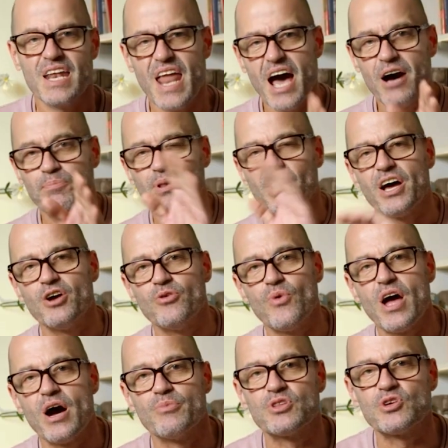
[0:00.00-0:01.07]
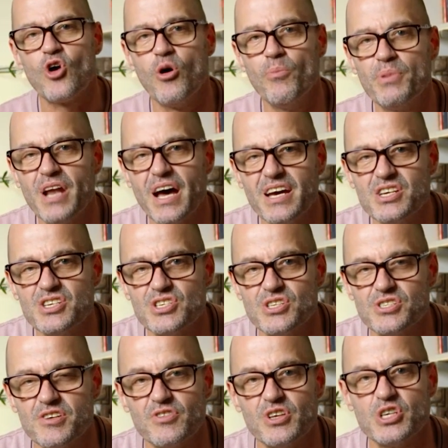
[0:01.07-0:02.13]
Now play around with
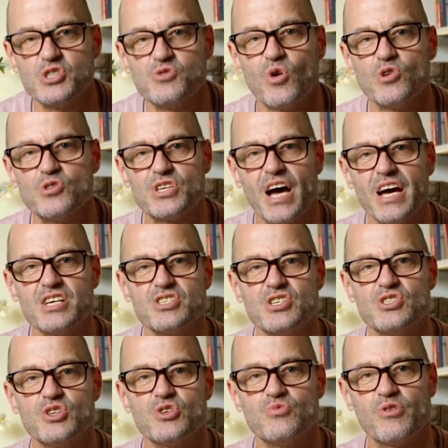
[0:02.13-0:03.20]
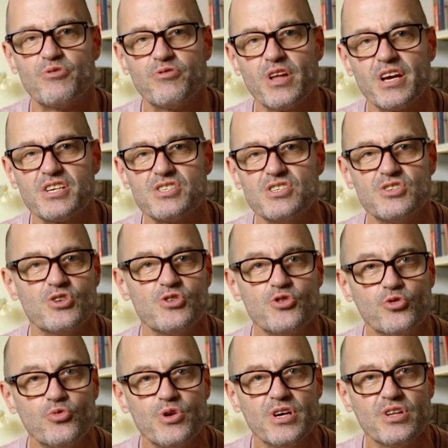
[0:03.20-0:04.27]
combinations of these rotations and reflections and
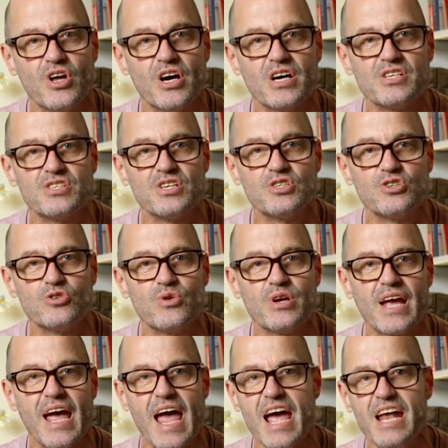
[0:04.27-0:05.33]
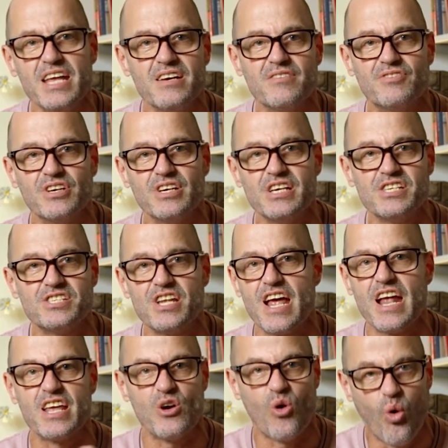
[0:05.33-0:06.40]
you'll realize that doing any of these in
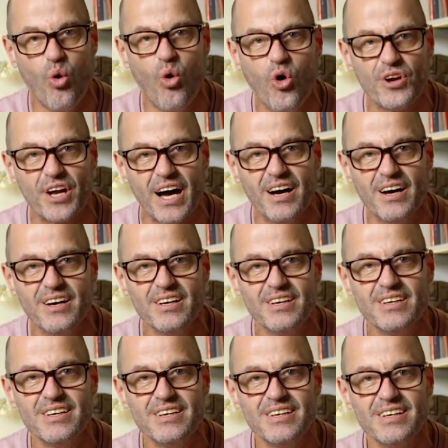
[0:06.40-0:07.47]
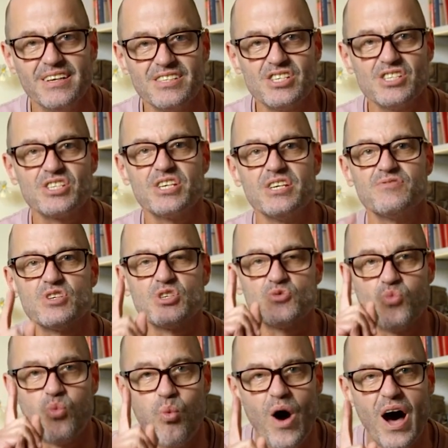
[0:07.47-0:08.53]
any order just gives us
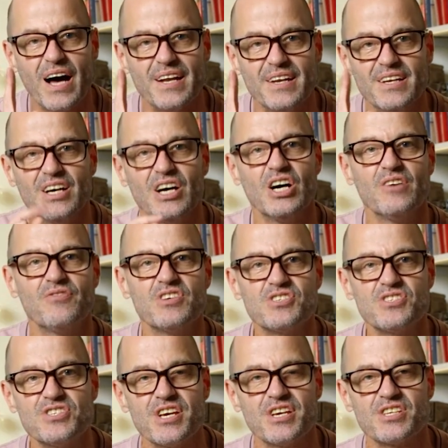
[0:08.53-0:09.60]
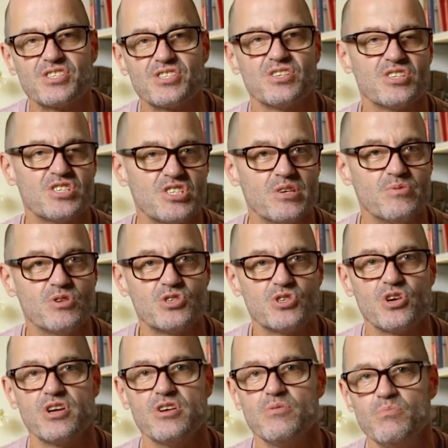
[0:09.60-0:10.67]
one of the 6
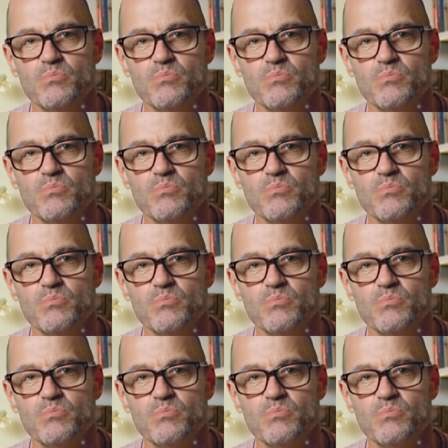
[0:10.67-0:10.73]
symmetry